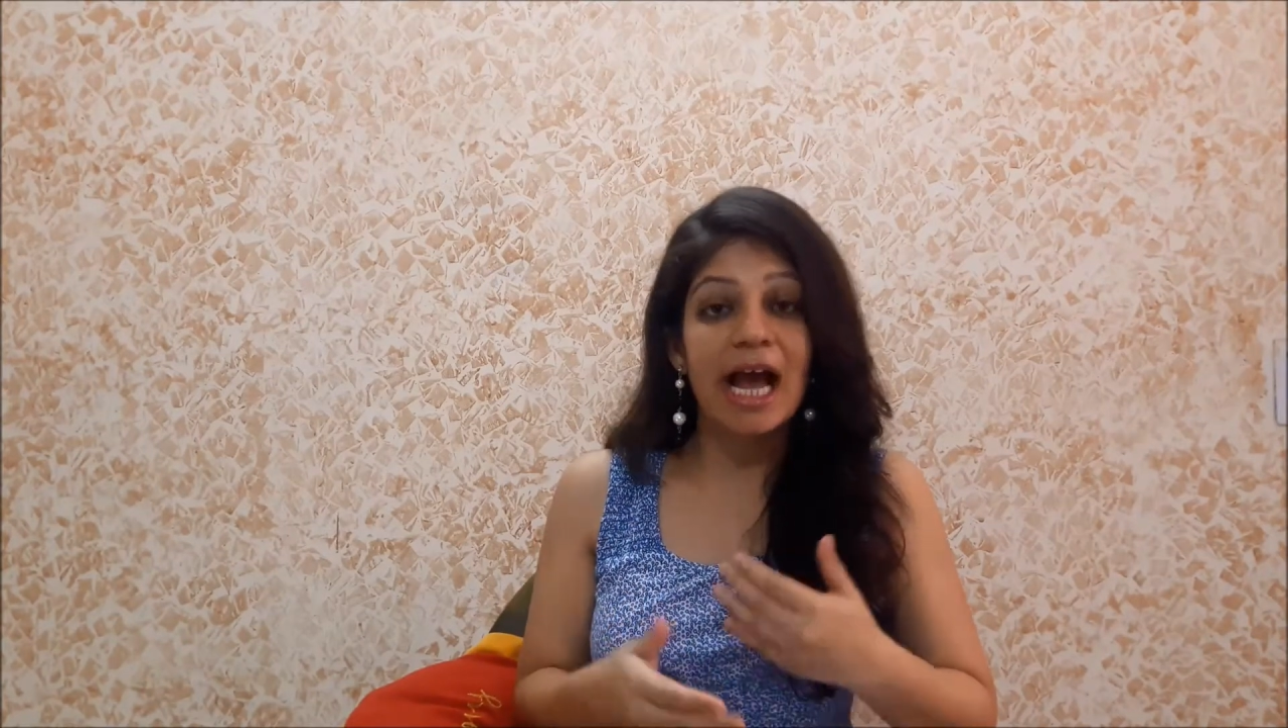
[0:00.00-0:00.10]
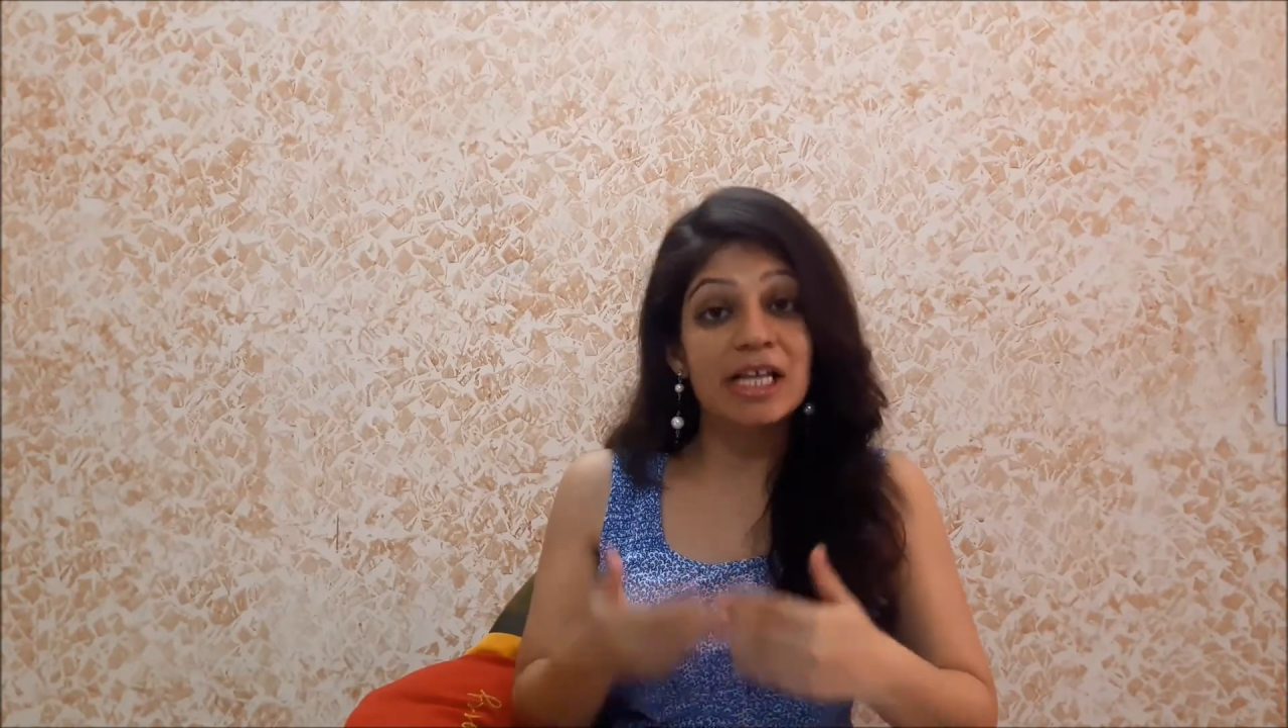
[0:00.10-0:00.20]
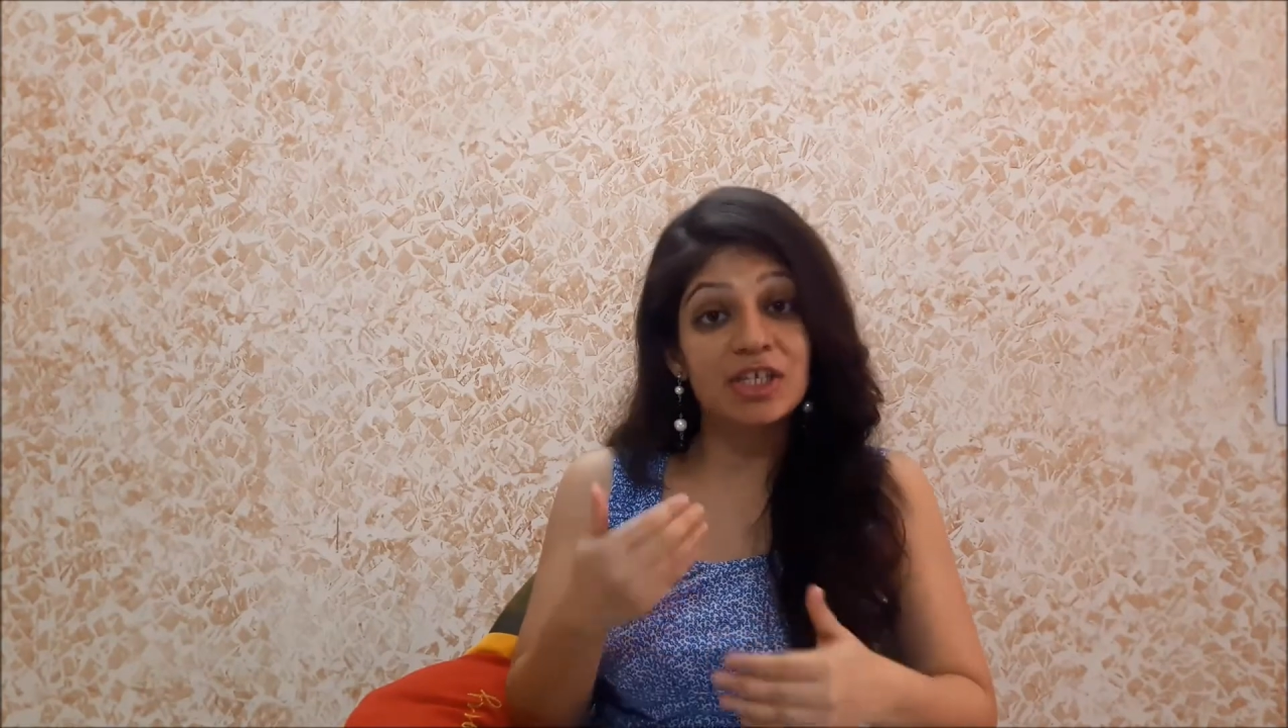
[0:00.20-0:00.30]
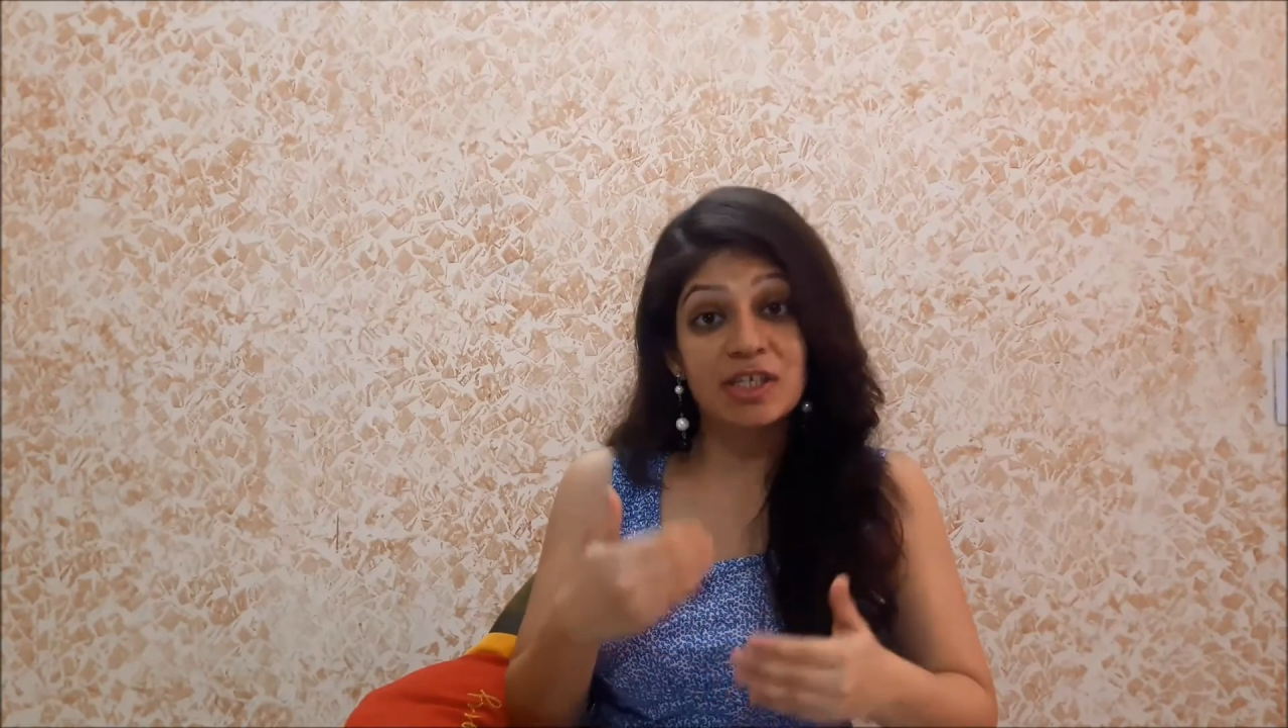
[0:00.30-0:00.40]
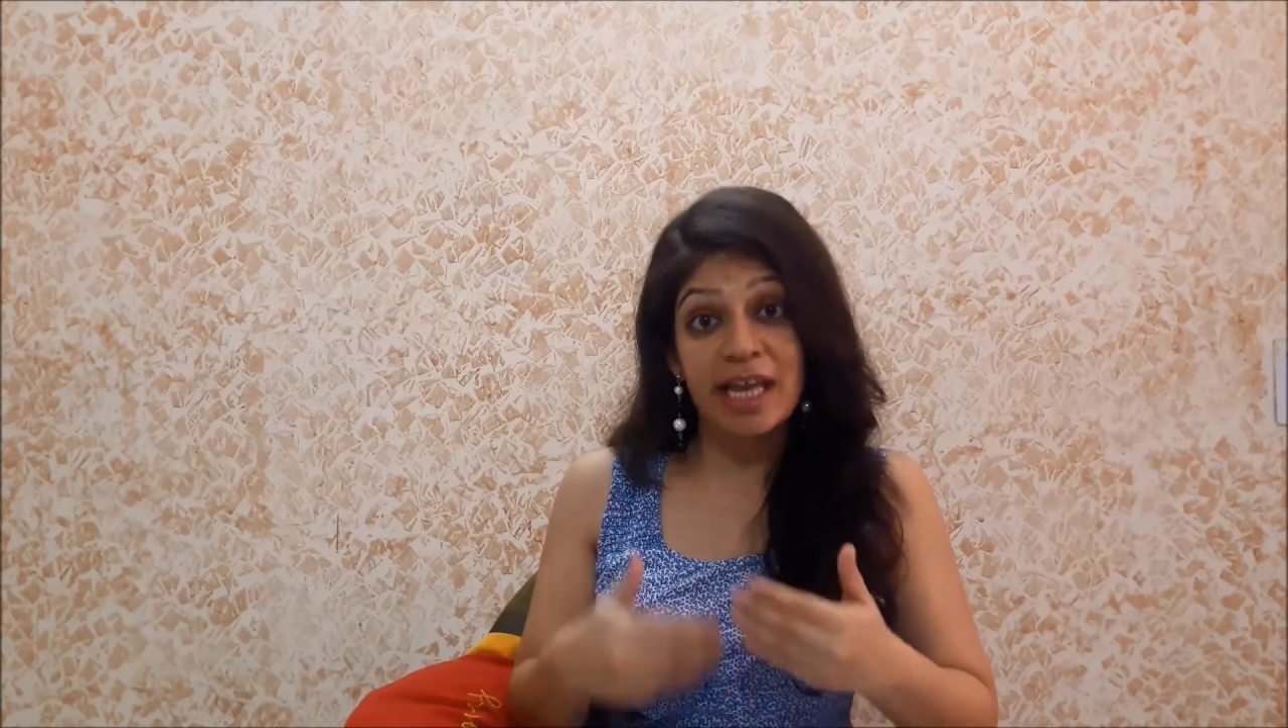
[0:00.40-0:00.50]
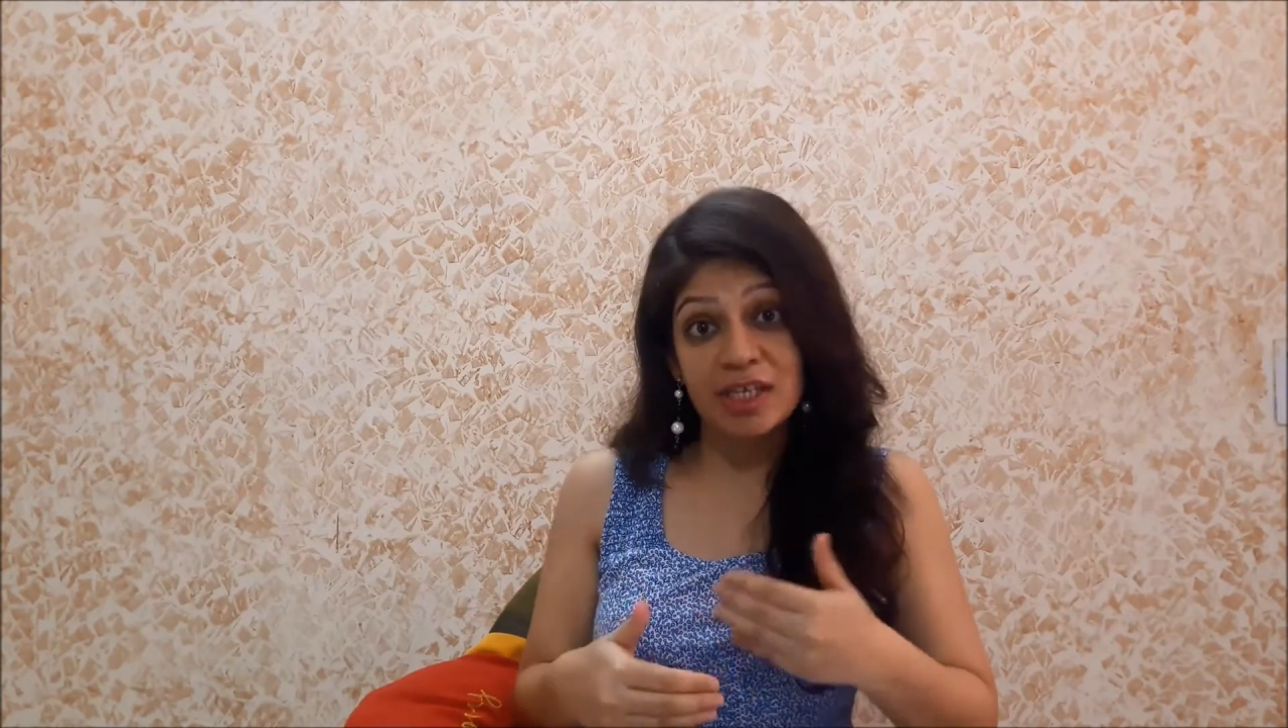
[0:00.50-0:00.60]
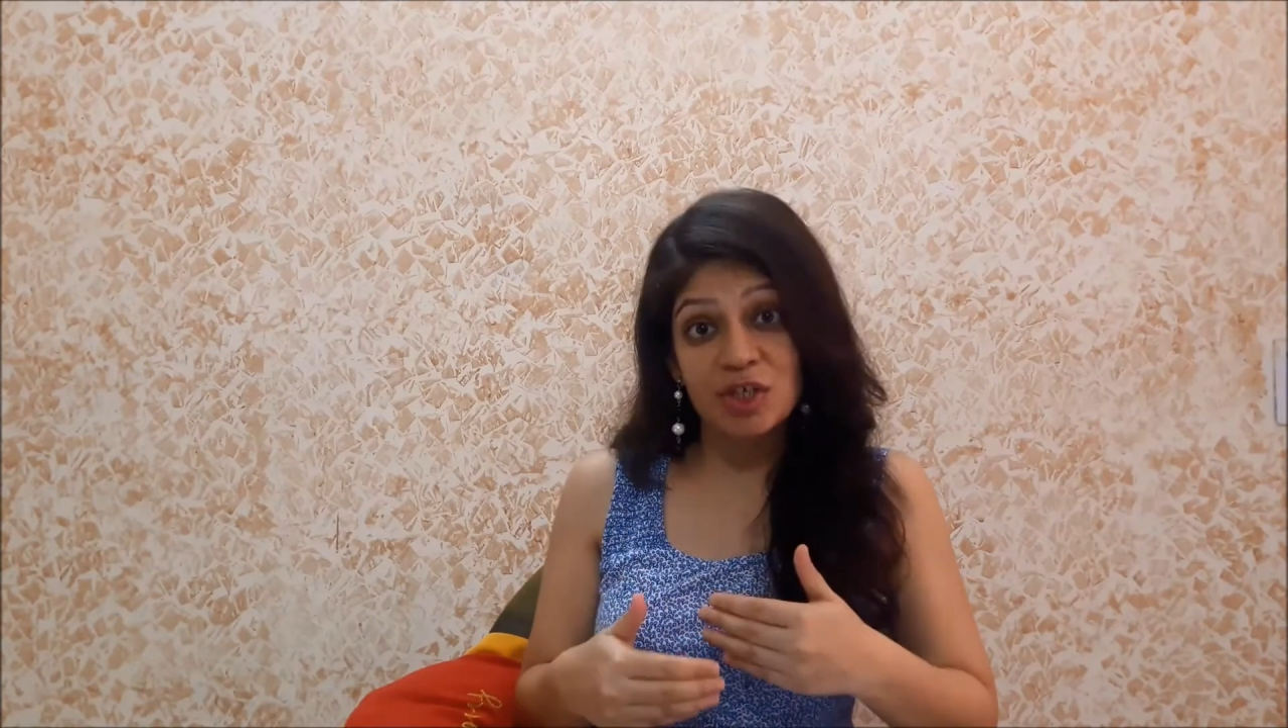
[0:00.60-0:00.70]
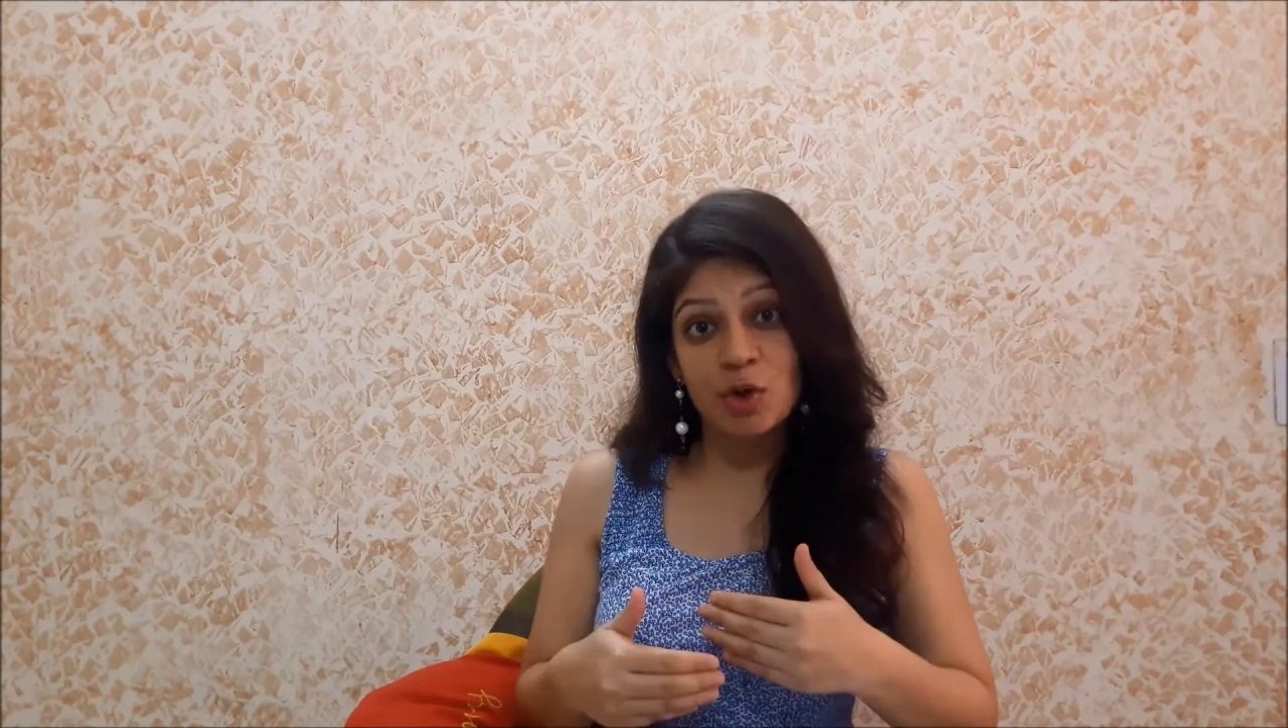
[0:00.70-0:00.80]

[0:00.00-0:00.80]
and then